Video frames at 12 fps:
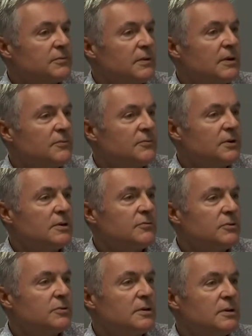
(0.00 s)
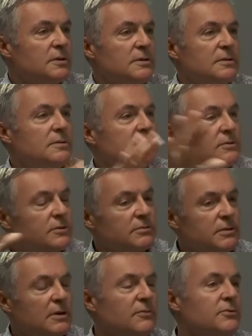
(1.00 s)
of
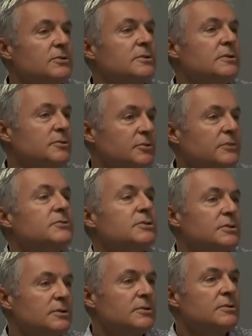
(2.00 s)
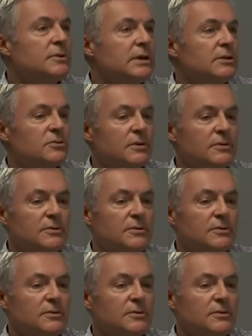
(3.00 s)
your universe, and